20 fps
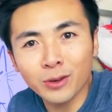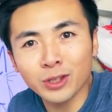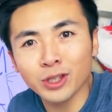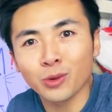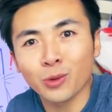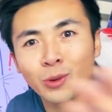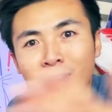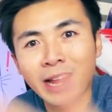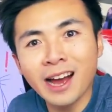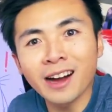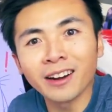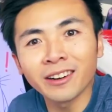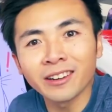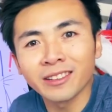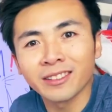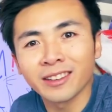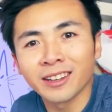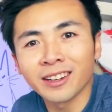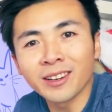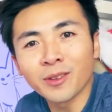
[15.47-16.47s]
versus
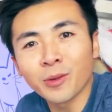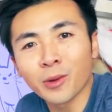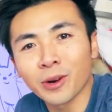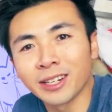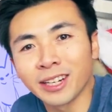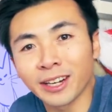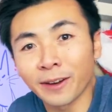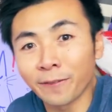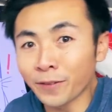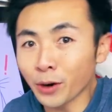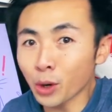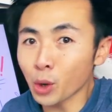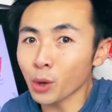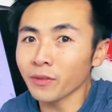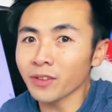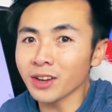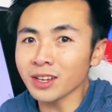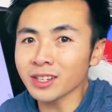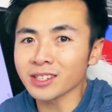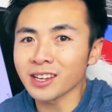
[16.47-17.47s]
reality thing where I take a photo
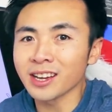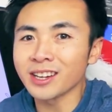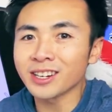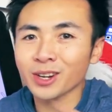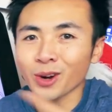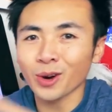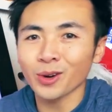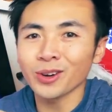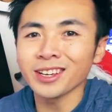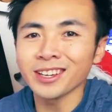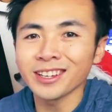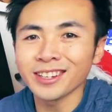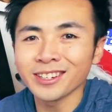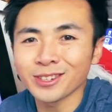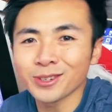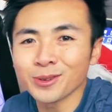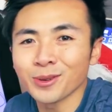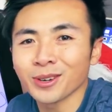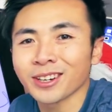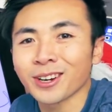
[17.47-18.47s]
of us and turn it
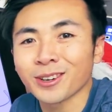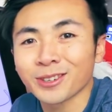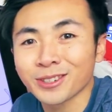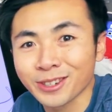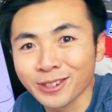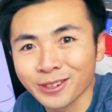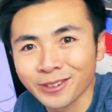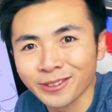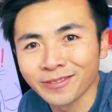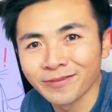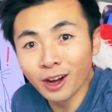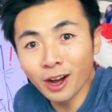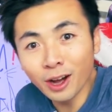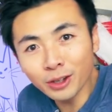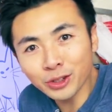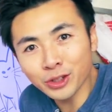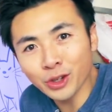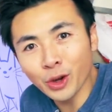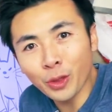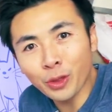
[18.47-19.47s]
into a cartoon.
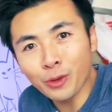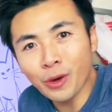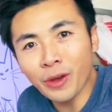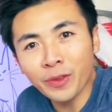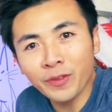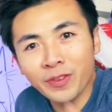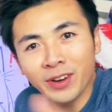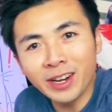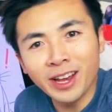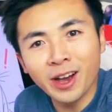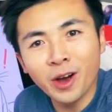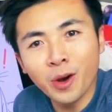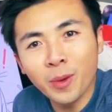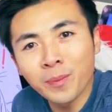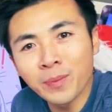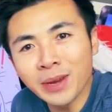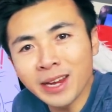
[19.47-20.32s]
Also, throughout the video,